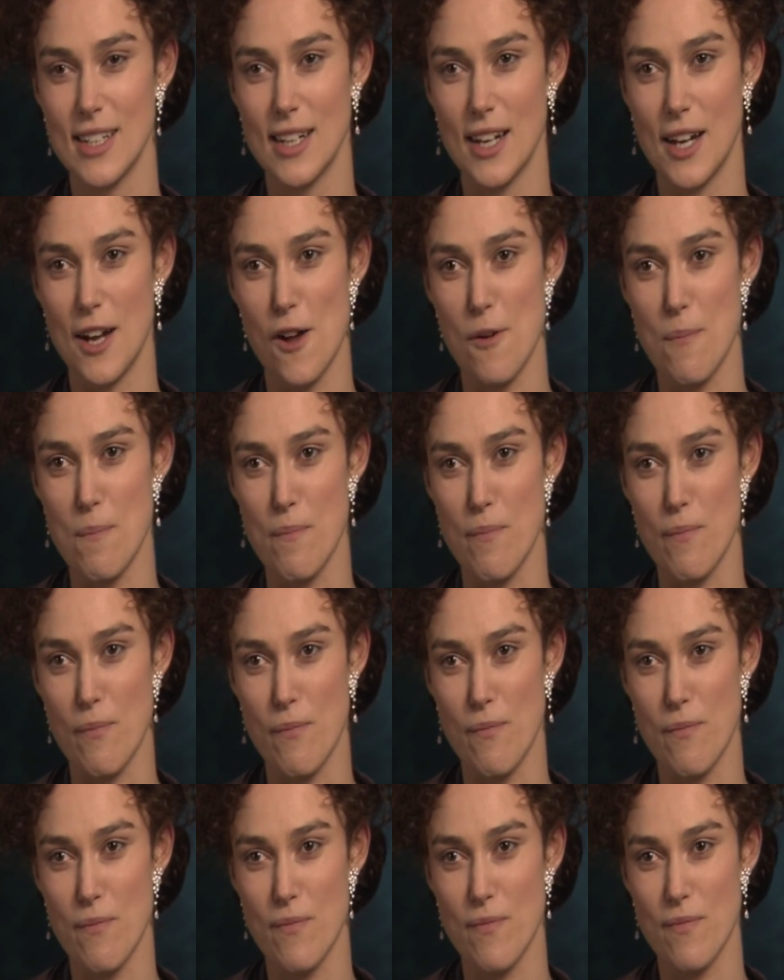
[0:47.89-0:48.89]

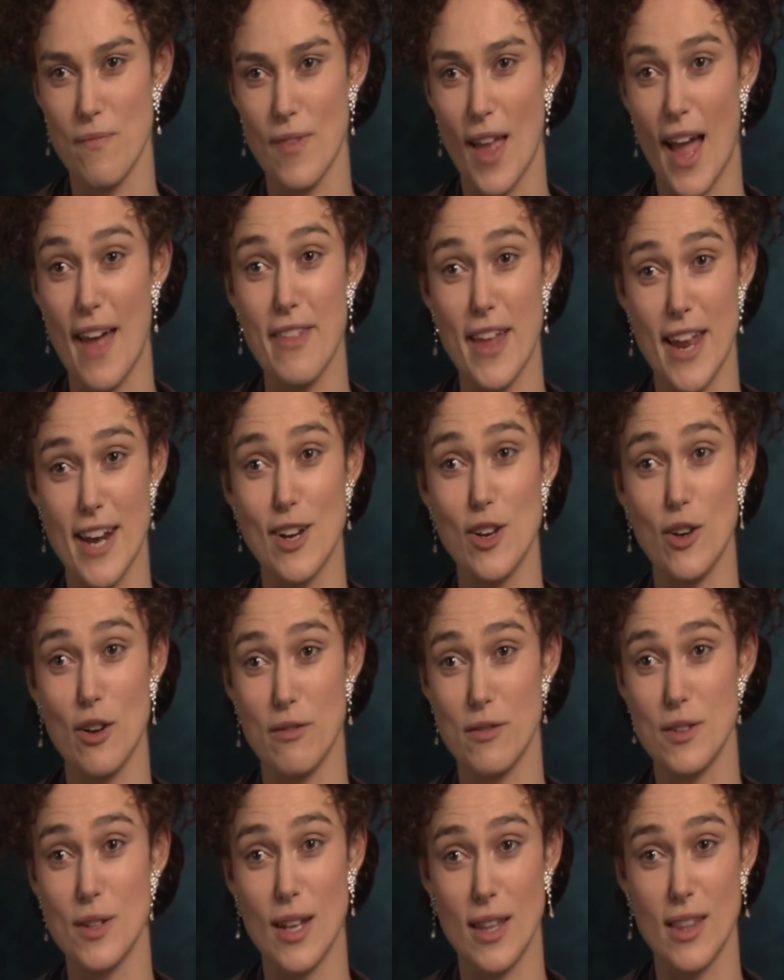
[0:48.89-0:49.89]
And
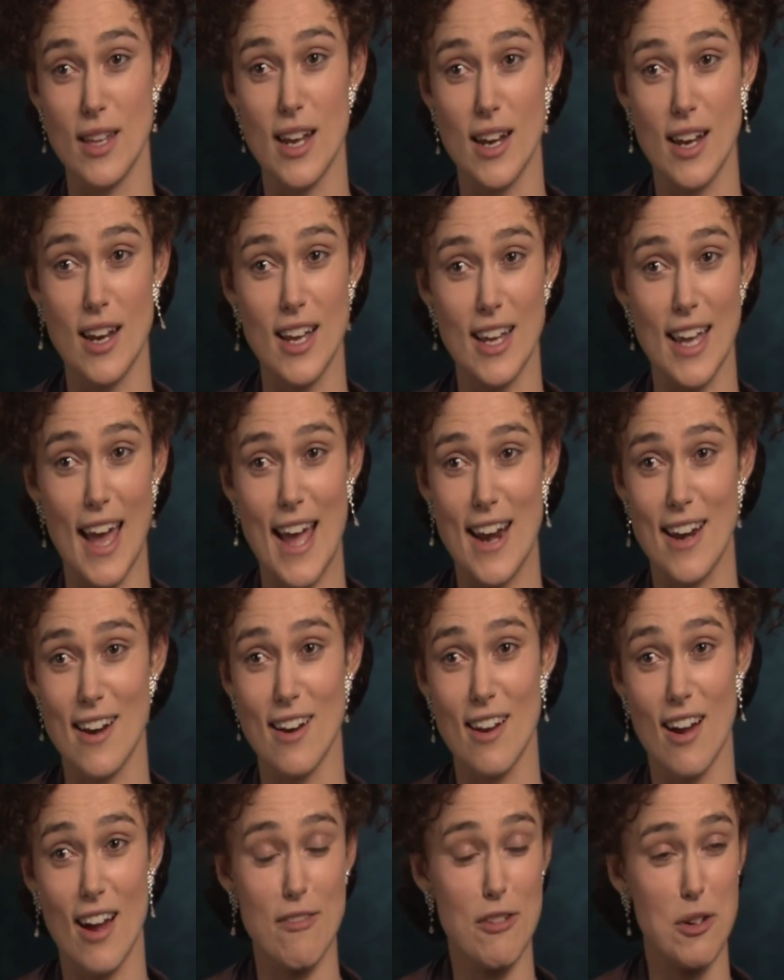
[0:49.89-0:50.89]
then
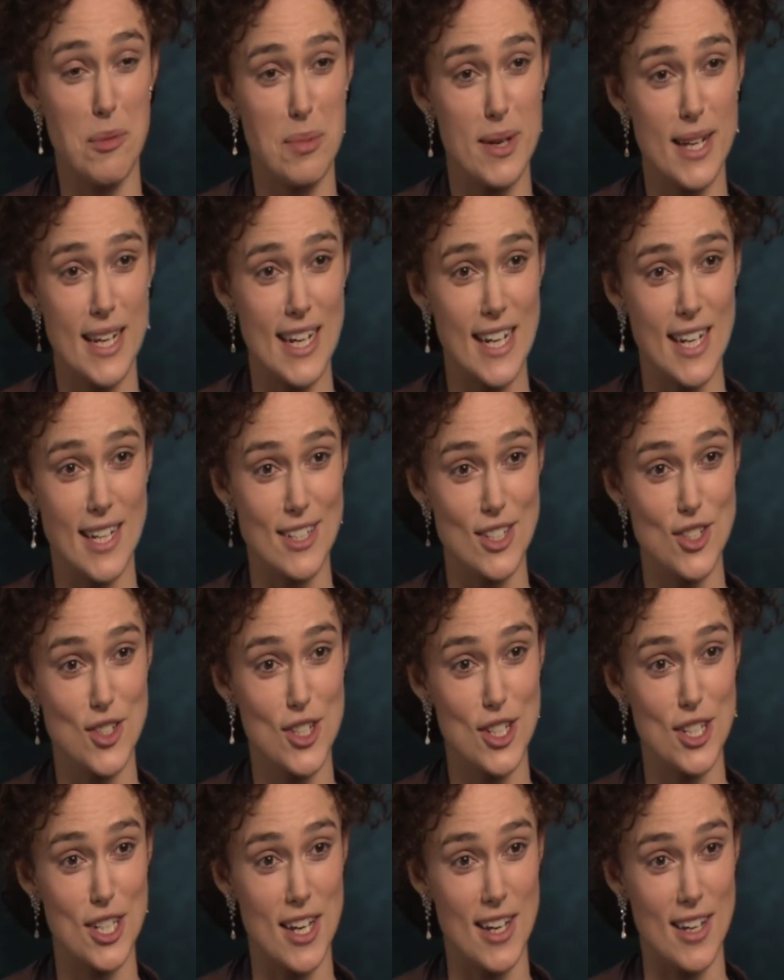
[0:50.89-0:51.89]
again, I've completely
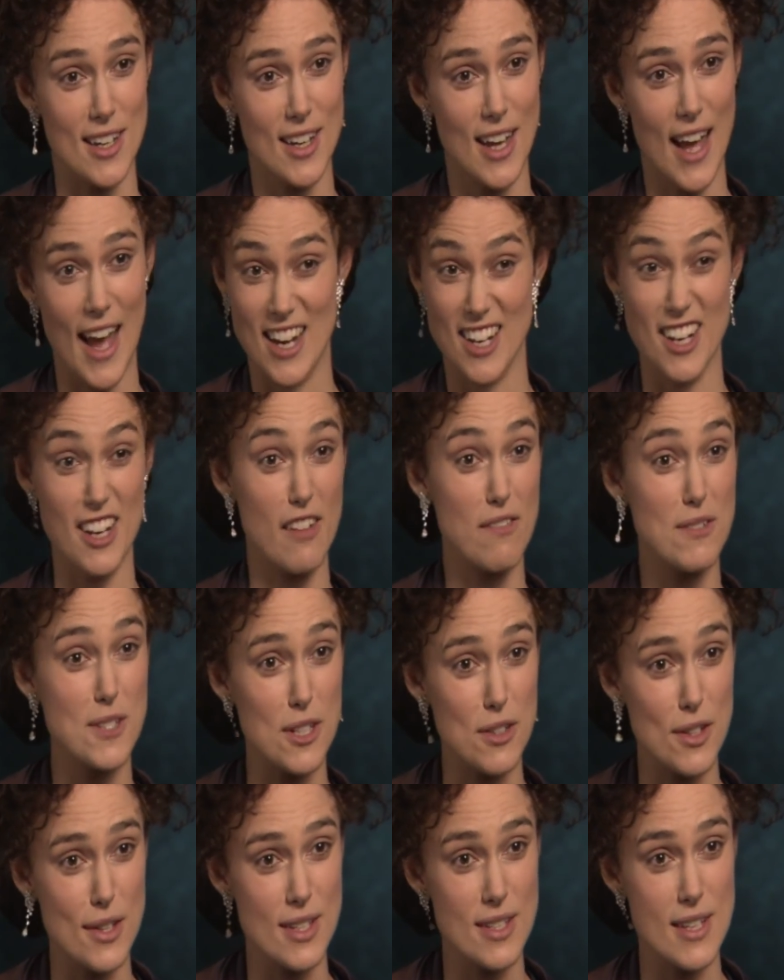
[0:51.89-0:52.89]
understood her and loved
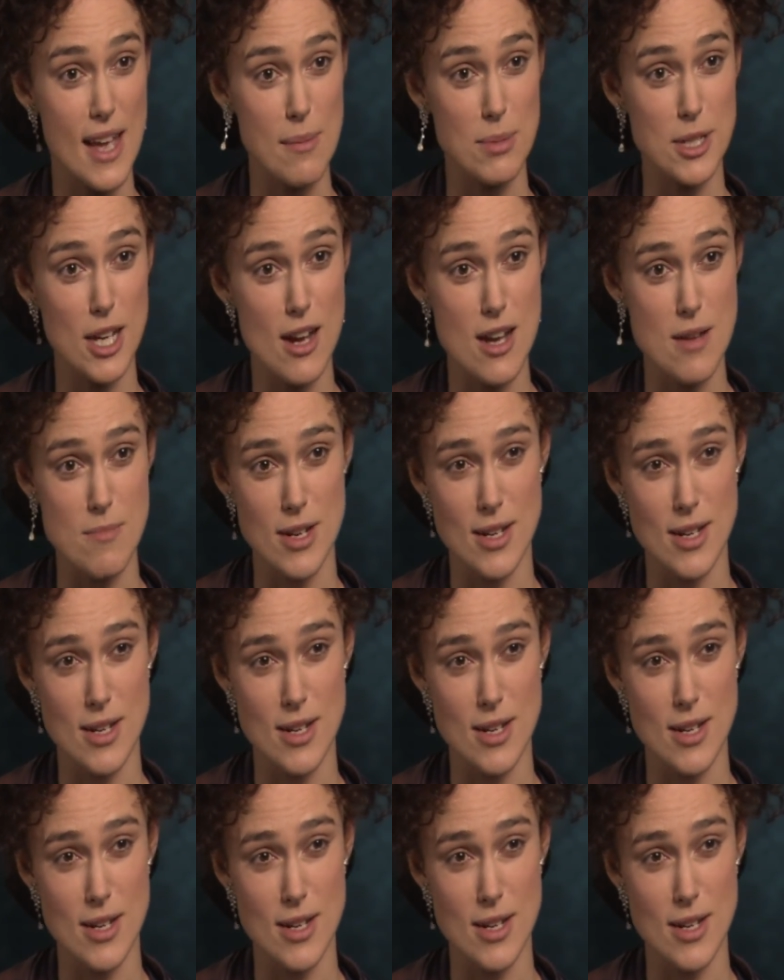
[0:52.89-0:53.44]
her at the same time.